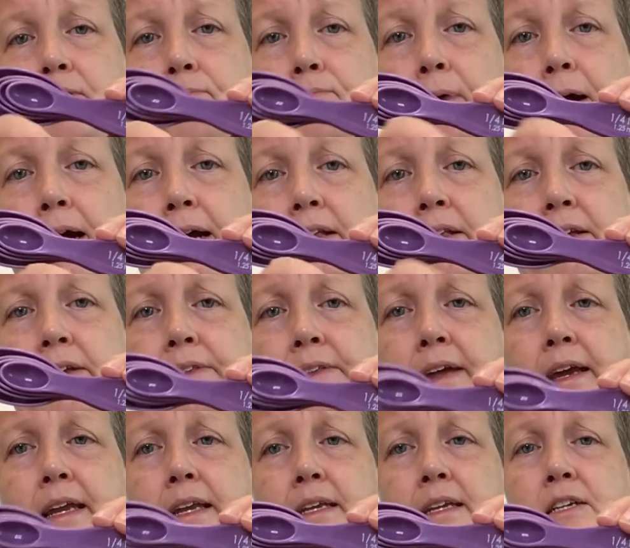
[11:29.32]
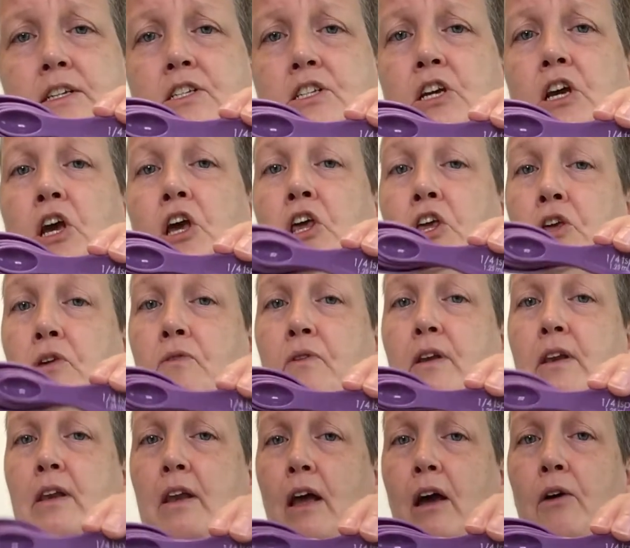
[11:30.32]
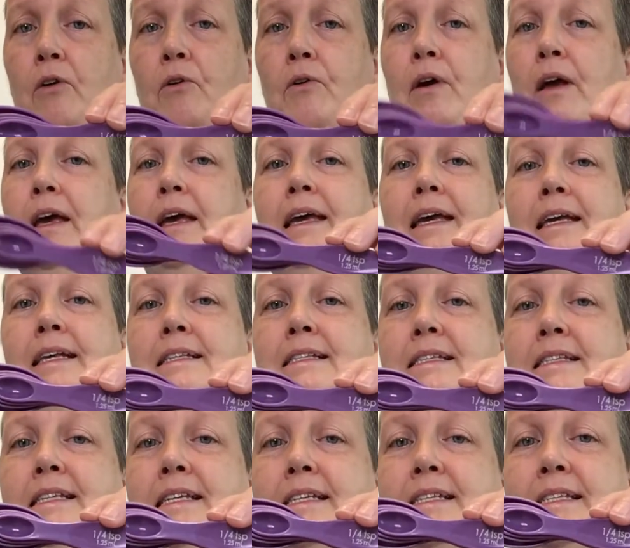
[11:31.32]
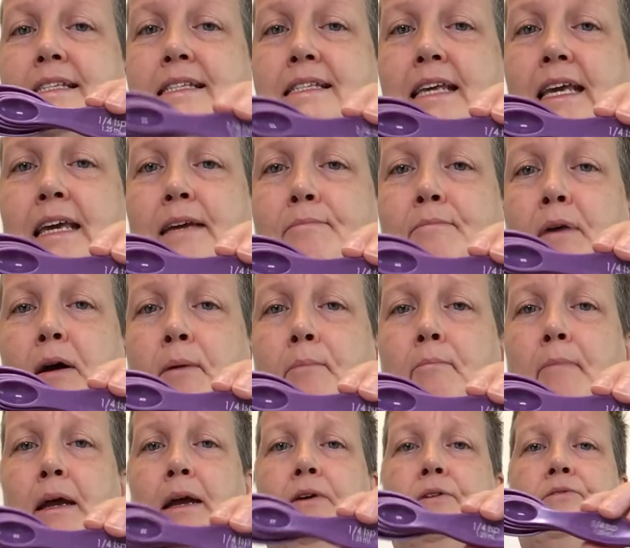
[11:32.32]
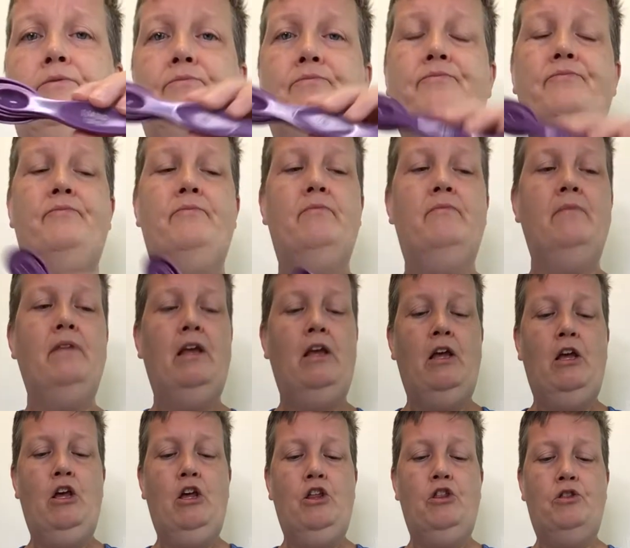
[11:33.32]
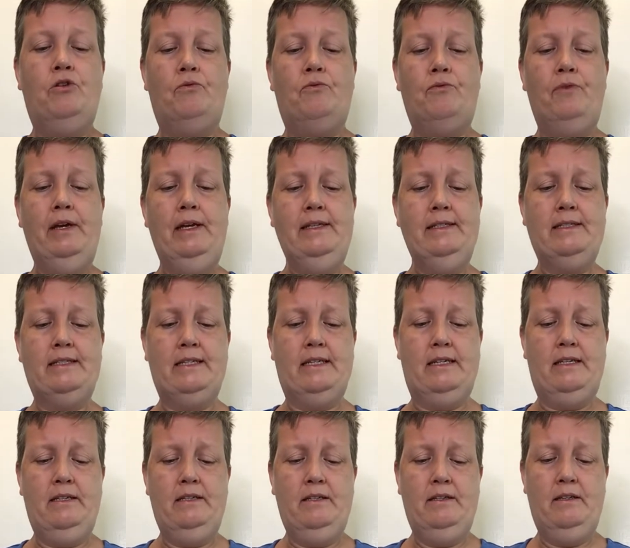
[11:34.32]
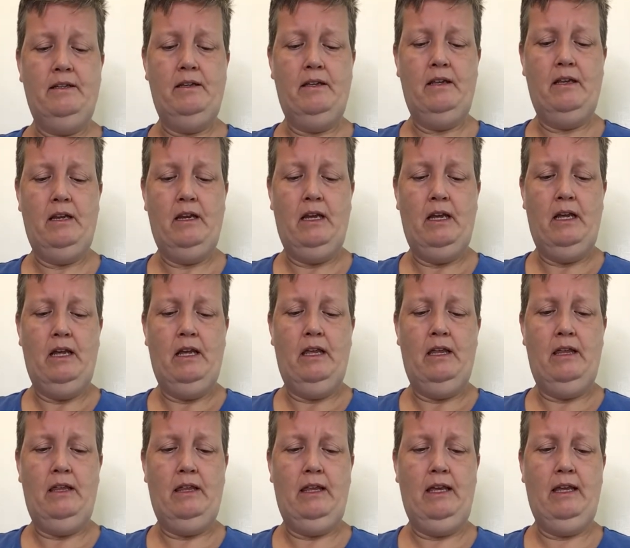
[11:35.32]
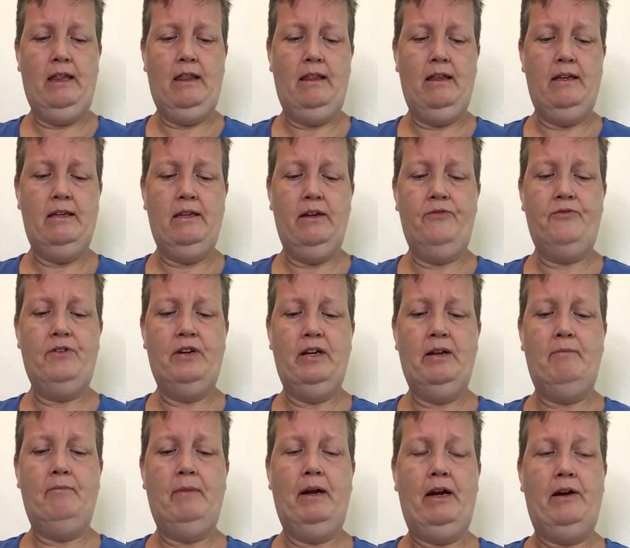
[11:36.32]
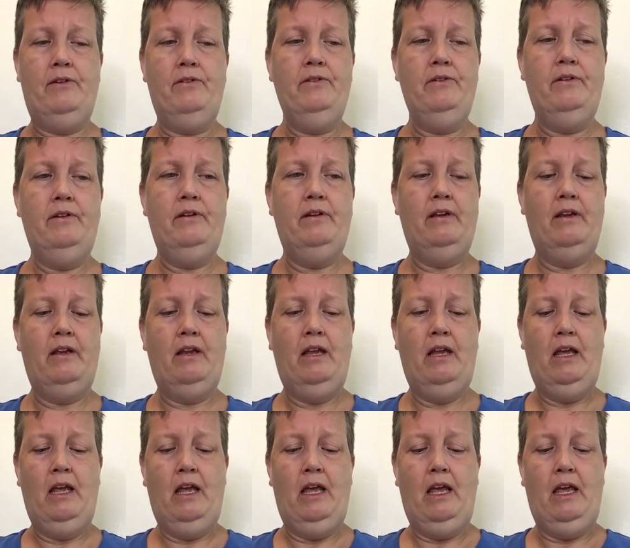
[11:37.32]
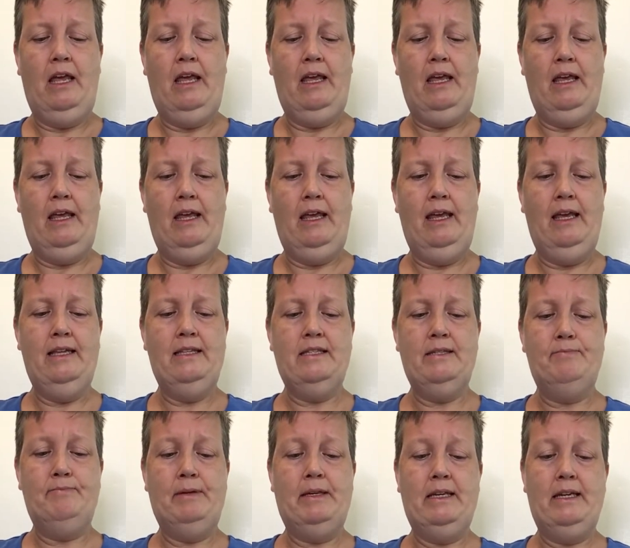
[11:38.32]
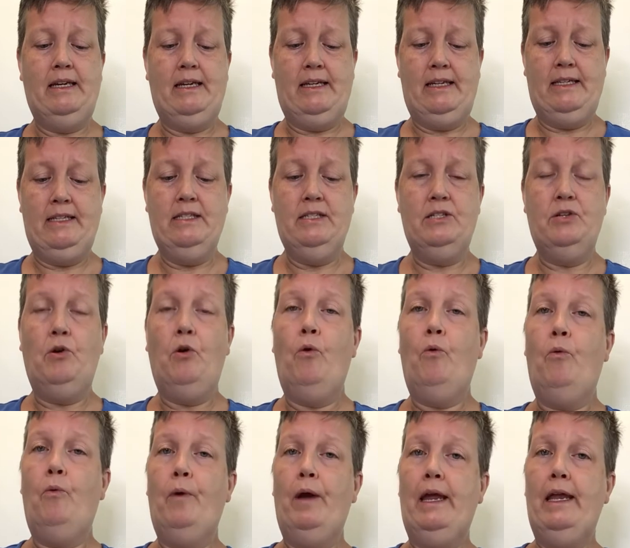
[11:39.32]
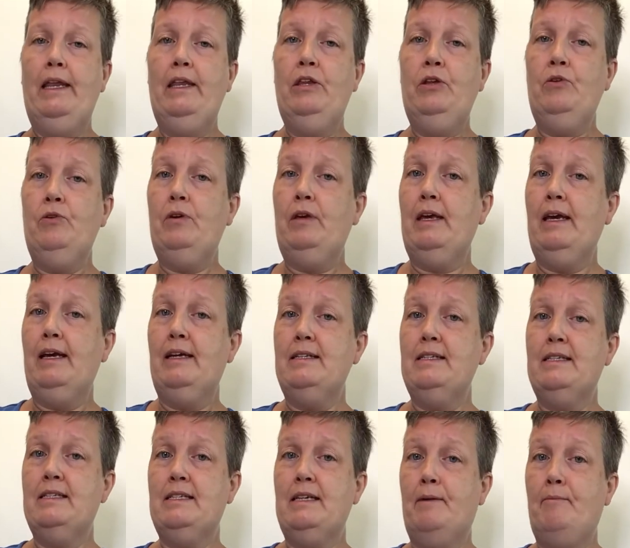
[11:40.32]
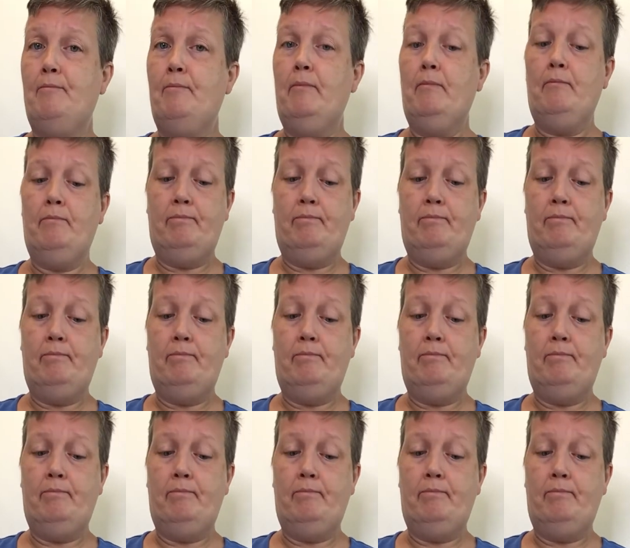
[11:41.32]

pile on that dish, you would know it's the same amount. The reason it's a different amount, it's because when you get some